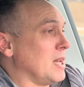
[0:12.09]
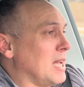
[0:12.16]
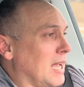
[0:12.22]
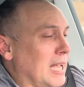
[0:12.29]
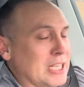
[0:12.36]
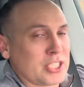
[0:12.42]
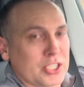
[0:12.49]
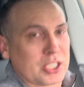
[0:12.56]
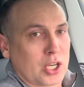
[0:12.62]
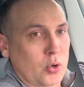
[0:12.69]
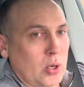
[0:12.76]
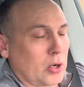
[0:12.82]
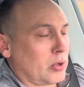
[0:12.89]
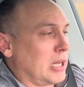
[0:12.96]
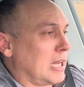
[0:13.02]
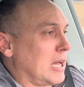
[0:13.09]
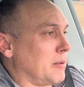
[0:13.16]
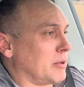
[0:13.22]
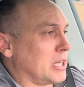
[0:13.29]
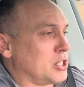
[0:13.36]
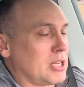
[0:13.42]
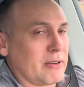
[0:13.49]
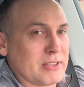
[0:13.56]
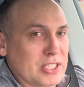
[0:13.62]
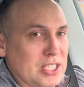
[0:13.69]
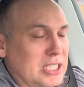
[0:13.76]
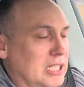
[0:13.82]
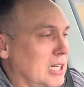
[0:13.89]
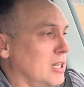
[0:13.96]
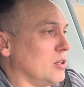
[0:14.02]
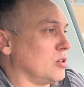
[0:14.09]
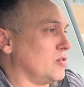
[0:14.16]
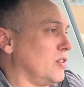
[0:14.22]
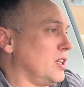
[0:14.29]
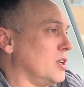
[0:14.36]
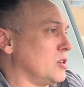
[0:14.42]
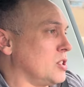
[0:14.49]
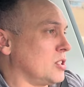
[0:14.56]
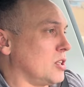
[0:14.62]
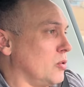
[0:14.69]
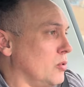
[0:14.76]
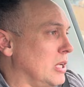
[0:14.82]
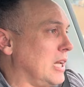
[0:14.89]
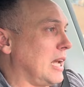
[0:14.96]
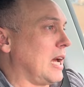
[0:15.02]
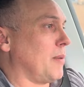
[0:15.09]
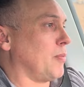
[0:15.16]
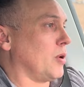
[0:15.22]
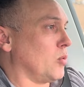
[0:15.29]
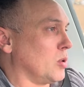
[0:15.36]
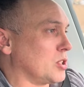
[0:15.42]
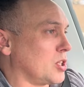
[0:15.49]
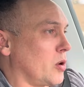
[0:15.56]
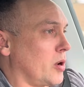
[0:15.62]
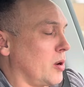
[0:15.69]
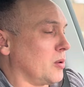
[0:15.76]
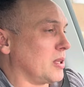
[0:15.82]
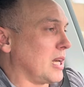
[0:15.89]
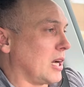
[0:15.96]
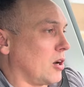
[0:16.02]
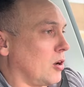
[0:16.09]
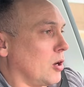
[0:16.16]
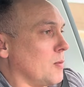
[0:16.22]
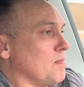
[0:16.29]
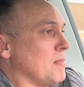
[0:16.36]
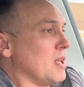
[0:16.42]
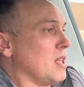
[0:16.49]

Guys, just a quick recap, in case you haven't seen any of those videos, just a recap on what's going on with that car.